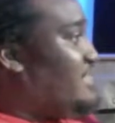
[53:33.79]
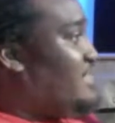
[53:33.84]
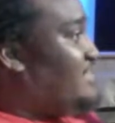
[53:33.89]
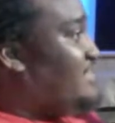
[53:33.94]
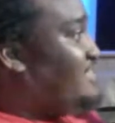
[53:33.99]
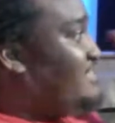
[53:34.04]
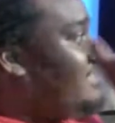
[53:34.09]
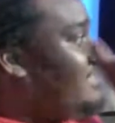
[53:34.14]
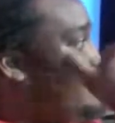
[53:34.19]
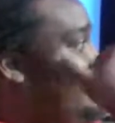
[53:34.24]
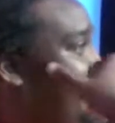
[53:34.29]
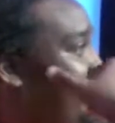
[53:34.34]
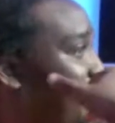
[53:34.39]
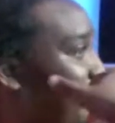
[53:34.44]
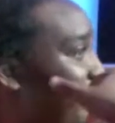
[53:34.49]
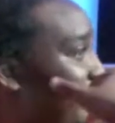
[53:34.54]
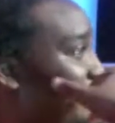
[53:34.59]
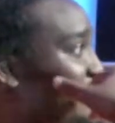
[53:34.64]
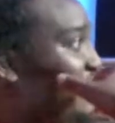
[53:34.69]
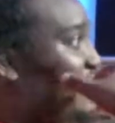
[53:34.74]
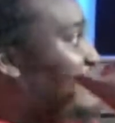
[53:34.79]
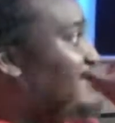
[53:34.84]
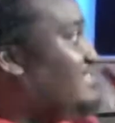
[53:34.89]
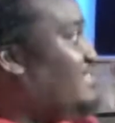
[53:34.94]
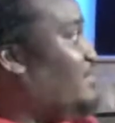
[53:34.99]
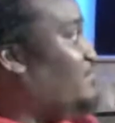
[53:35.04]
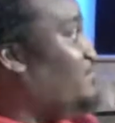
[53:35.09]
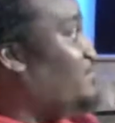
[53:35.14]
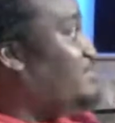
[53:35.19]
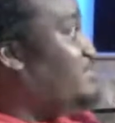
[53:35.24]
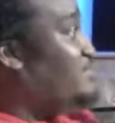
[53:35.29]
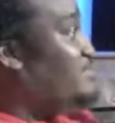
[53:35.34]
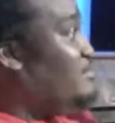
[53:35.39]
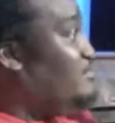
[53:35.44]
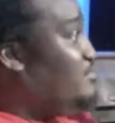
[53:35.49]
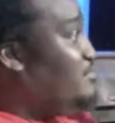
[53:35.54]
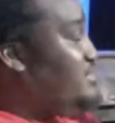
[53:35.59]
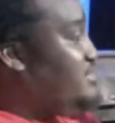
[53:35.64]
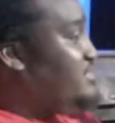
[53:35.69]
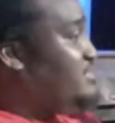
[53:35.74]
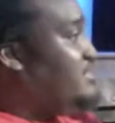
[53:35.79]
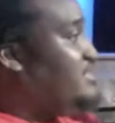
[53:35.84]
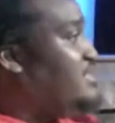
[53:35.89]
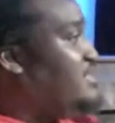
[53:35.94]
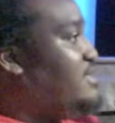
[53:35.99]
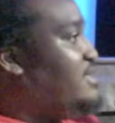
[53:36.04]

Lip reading: I would listen to some podcasts, I would read some books.